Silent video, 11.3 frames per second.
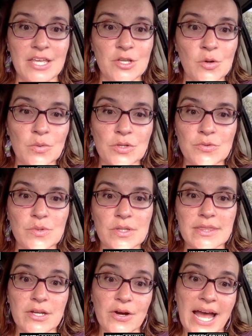they're
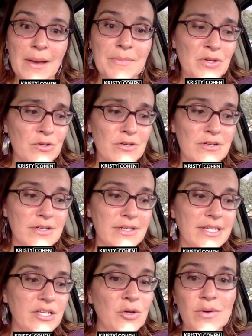happier. If you've
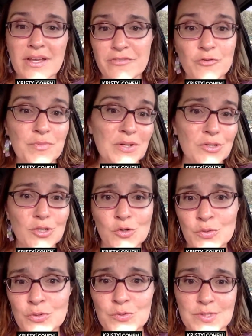been on a cruise and
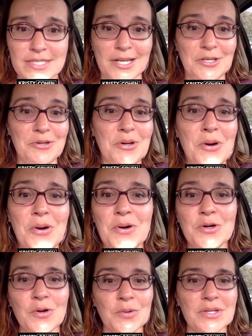you go
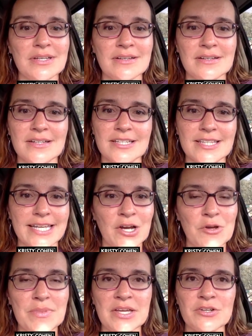to the Caribbean or
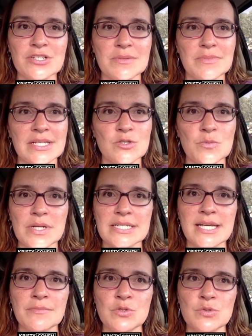something, so many times you'll see
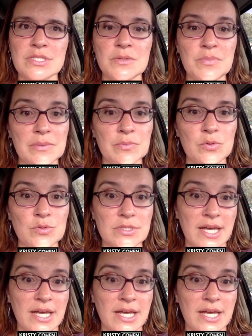people whose lives are,